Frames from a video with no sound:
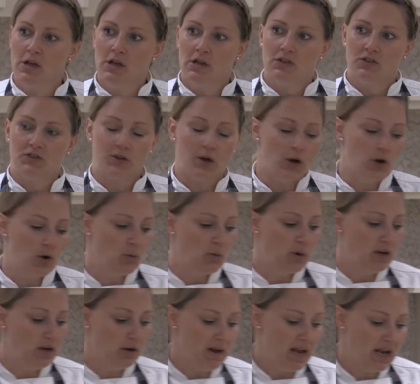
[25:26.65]
So
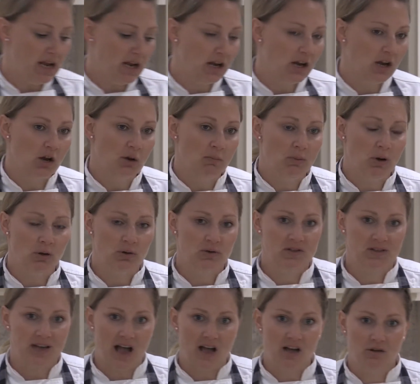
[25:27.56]
when you're making
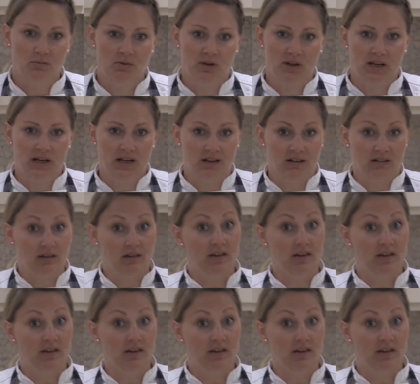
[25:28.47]
composed salad plate